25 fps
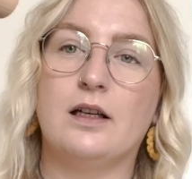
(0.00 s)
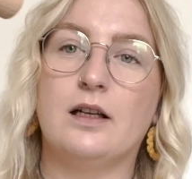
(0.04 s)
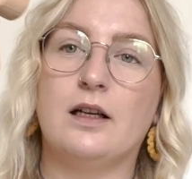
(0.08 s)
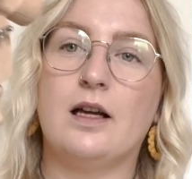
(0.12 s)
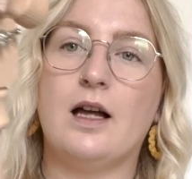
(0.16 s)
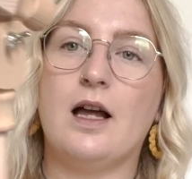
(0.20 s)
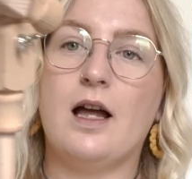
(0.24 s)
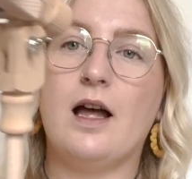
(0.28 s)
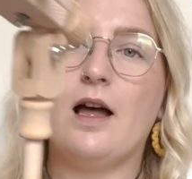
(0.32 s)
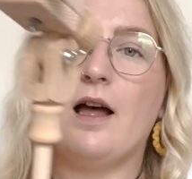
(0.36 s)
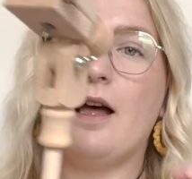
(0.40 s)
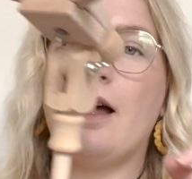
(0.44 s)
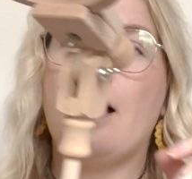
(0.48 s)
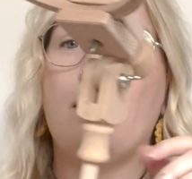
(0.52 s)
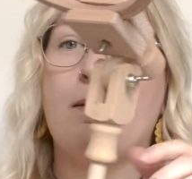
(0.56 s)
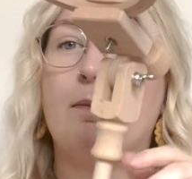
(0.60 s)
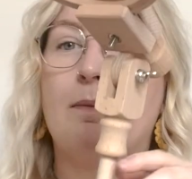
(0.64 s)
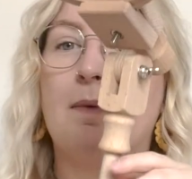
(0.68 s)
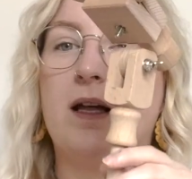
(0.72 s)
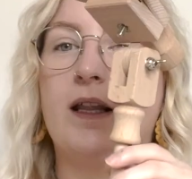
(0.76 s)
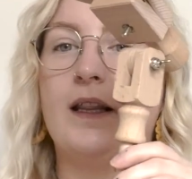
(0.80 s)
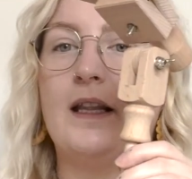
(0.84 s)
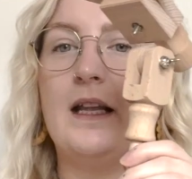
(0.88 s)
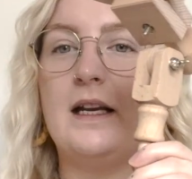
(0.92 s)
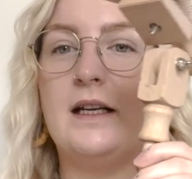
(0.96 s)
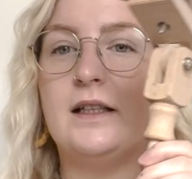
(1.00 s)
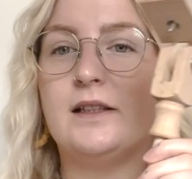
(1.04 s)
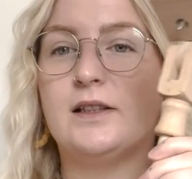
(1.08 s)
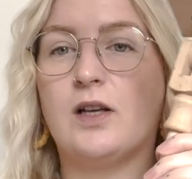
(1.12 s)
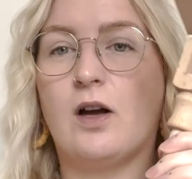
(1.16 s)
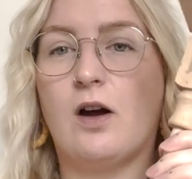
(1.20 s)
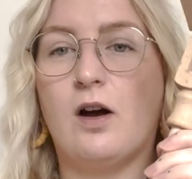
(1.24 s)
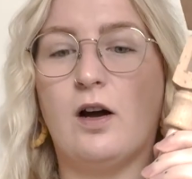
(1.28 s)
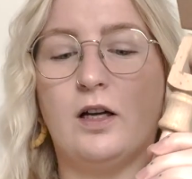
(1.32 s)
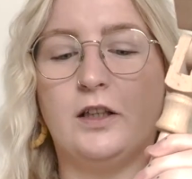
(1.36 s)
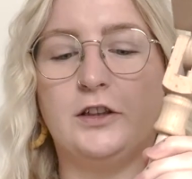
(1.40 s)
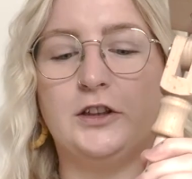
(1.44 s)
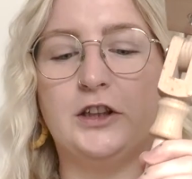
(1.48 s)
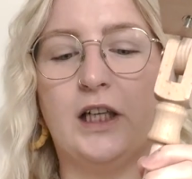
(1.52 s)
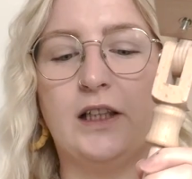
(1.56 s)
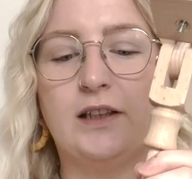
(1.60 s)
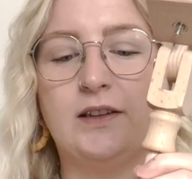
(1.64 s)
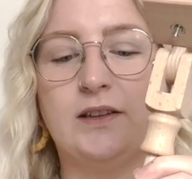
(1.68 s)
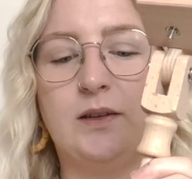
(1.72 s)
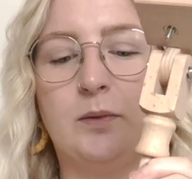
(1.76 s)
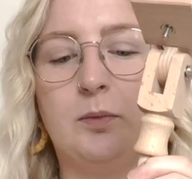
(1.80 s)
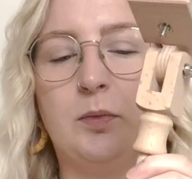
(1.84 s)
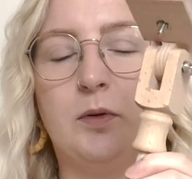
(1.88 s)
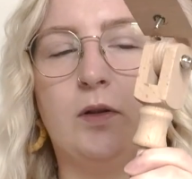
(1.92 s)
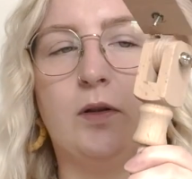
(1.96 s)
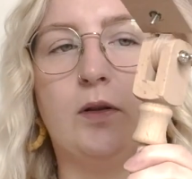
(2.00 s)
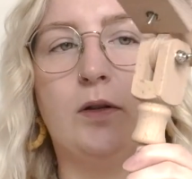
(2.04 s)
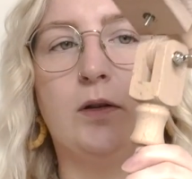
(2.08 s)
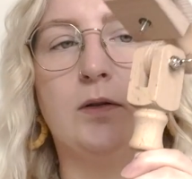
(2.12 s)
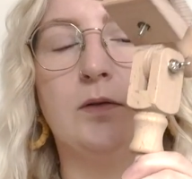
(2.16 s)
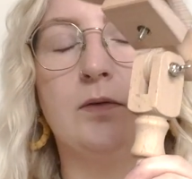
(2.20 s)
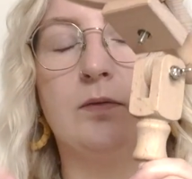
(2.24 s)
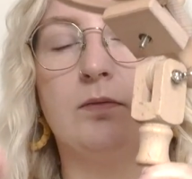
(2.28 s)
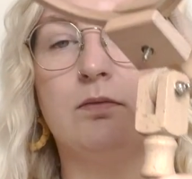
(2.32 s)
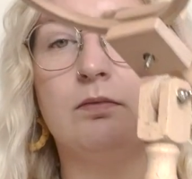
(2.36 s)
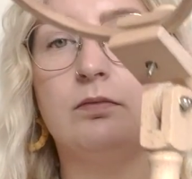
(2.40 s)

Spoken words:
and then it's got adjustable